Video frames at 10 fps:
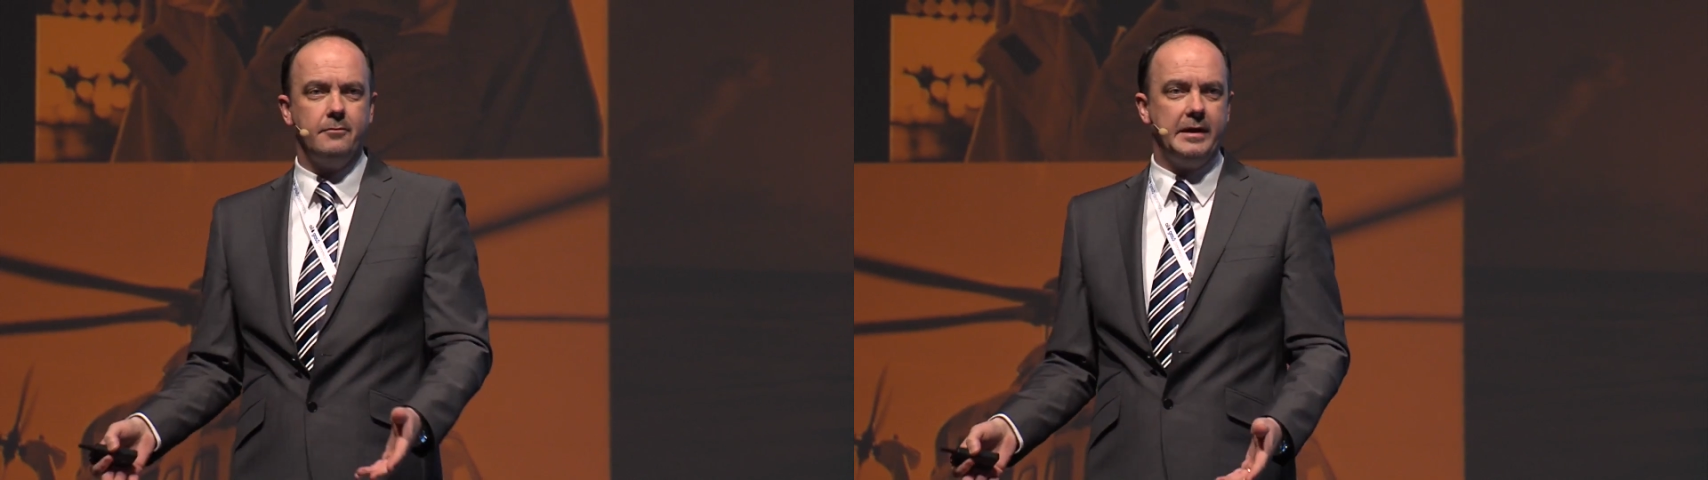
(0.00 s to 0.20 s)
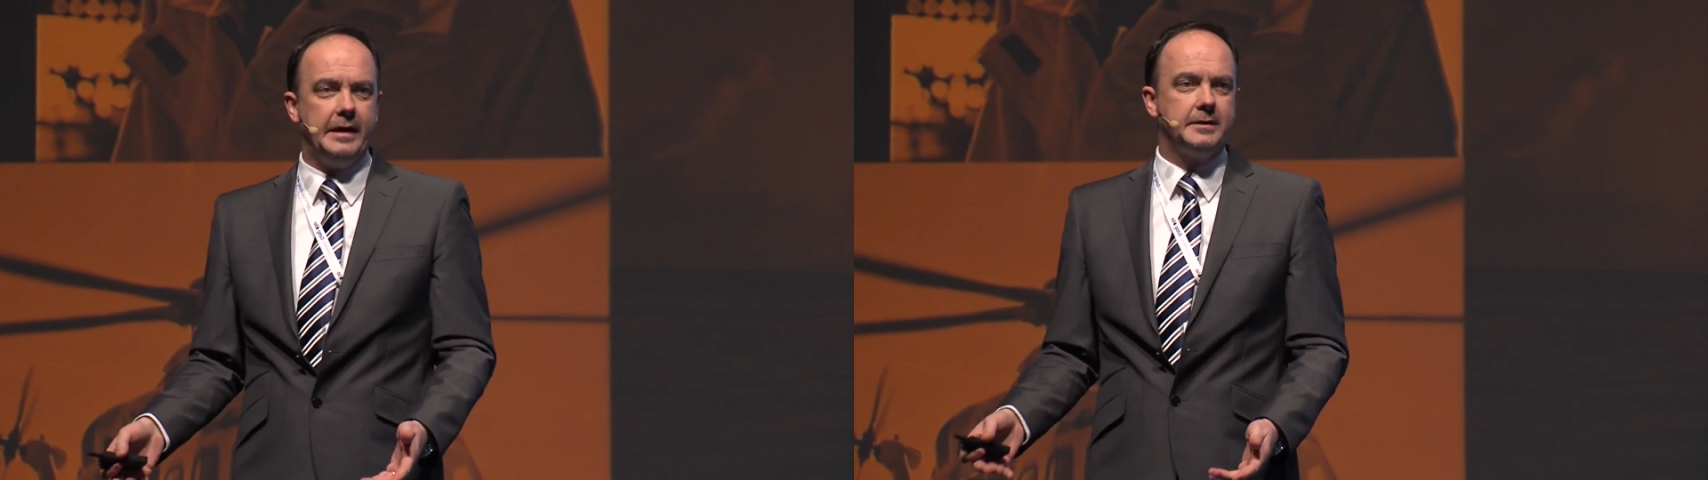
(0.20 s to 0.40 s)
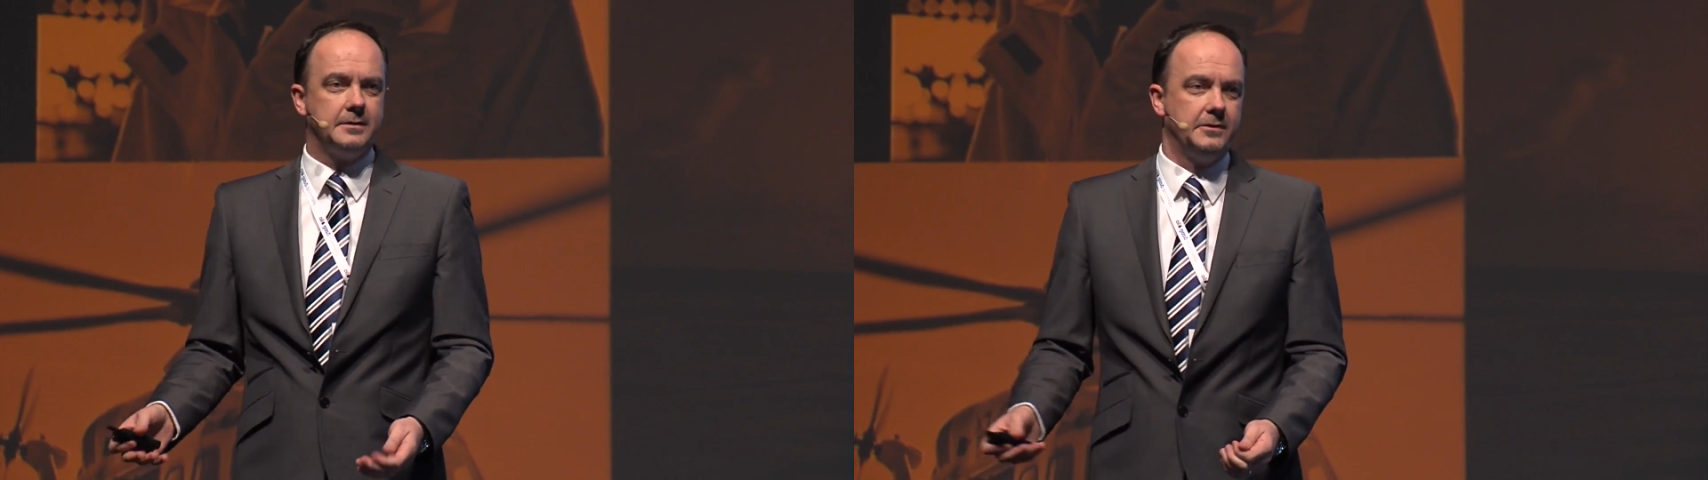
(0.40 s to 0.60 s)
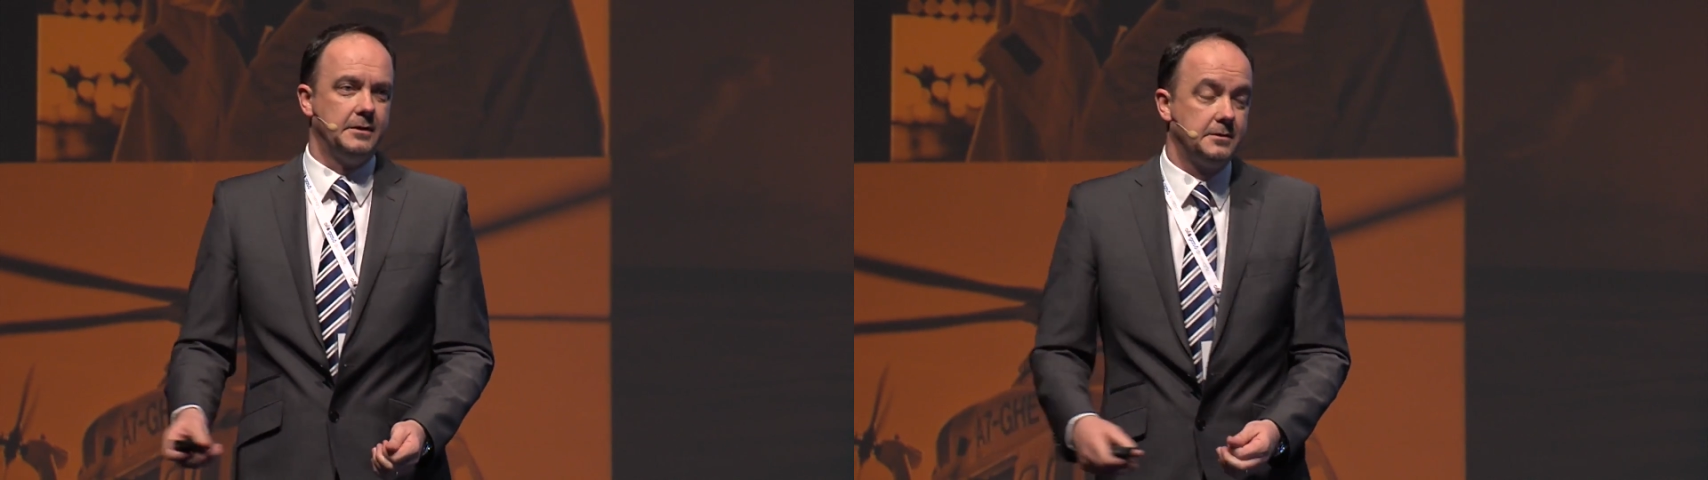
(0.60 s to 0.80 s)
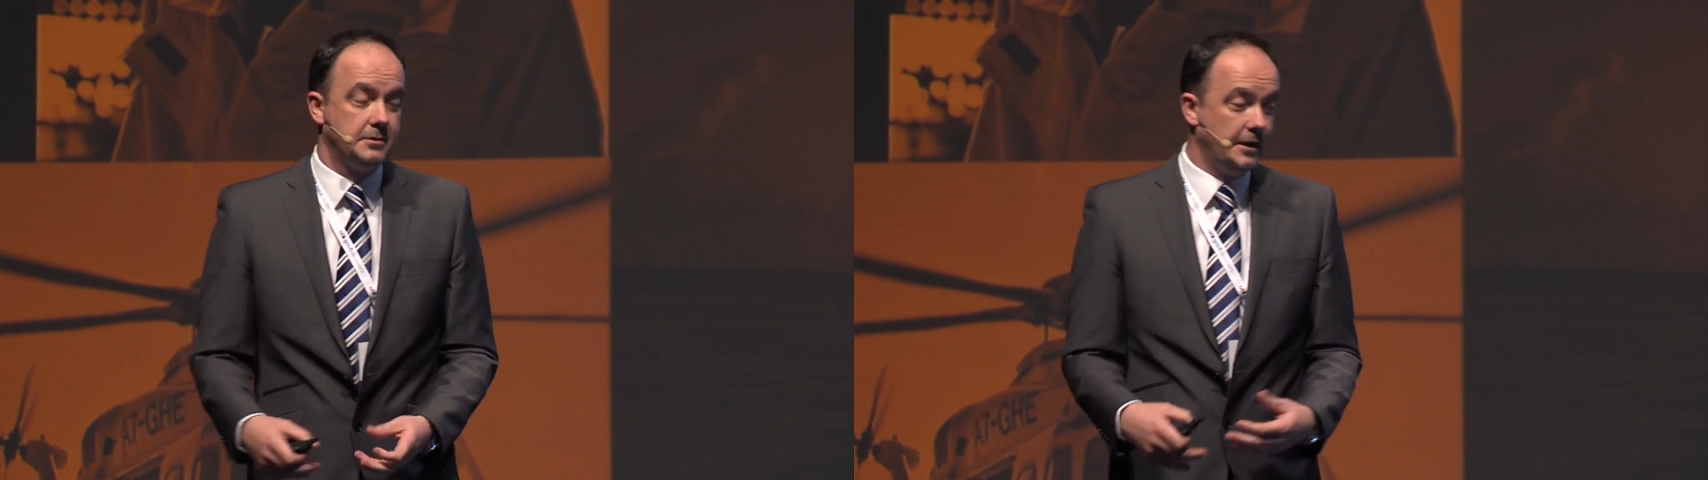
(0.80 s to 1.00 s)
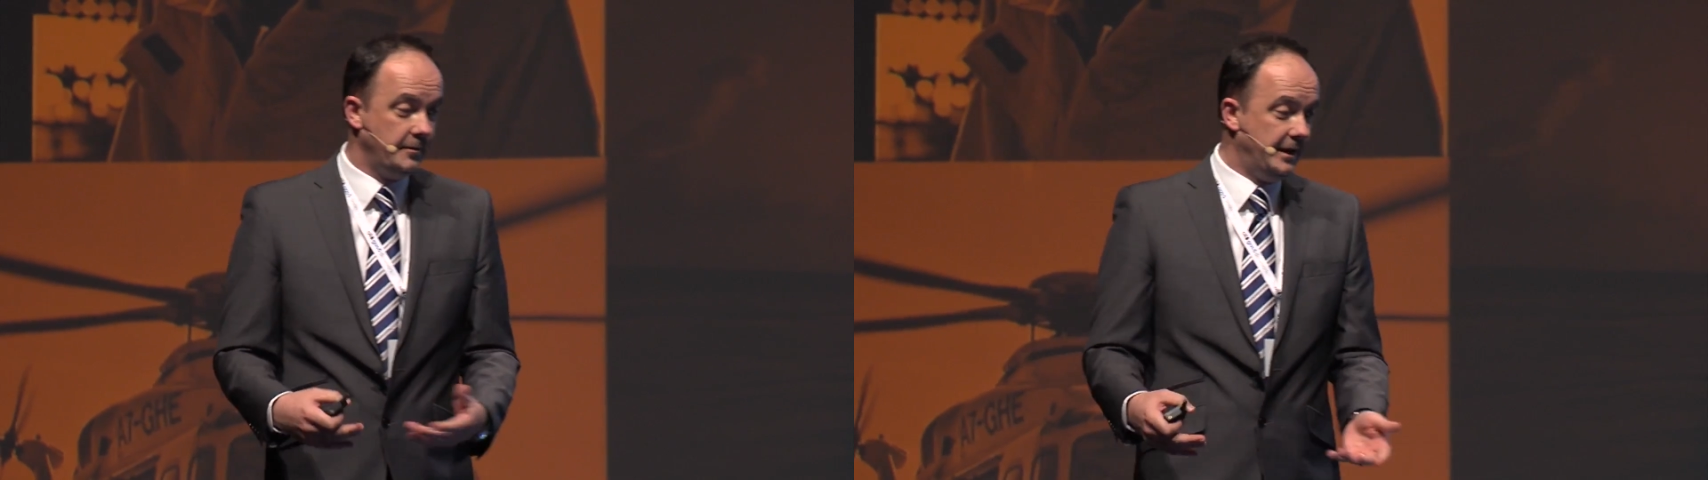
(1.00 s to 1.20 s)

reactive all the time.